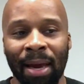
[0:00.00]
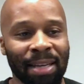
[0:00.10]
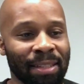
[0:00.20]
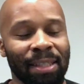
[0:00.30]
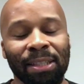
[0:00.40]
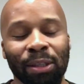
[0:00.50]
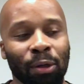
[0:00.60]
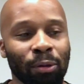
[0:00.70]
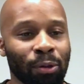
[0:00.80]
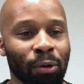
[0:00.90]
as the season
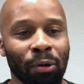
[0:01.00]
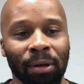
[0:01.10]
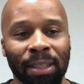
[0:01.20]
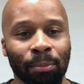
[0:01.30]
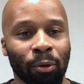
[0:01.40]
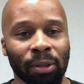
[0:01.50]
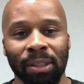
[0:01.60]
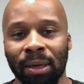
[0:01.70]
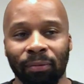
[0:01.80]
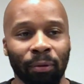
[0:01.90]
goes on, as more
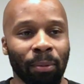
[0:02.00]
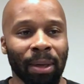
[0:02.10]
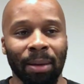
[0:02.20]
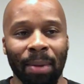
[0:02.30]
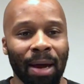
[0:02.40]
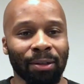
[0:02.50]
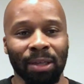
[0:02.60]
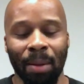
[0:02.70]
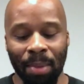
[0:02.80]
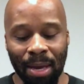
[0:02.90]
sub 4-minute milers
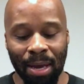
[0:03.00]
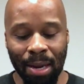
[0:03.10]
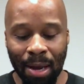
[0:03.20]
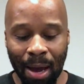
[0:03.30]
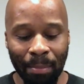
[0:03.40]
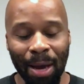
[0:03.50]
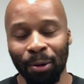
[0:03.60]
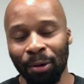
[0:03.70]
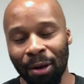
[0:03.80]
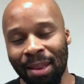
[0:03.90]
come in, I'm not
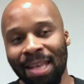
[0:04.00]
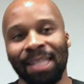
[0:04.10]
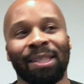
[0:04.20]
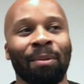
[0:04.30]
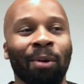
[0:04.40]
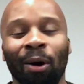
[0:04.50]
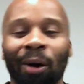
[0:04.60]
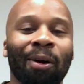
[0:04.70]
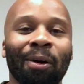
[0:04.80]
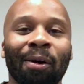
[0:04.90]
going to list them
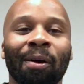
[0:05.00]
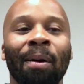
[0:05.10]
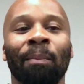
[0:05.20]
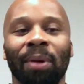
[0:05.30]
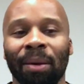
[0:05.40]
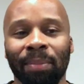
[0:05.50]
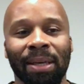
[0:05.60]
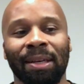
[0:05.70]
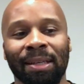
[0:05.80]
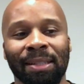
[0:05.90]
all, but
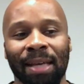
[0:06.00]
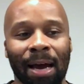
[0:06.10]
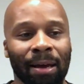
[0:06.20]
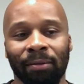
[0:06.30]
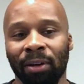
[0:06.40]
because a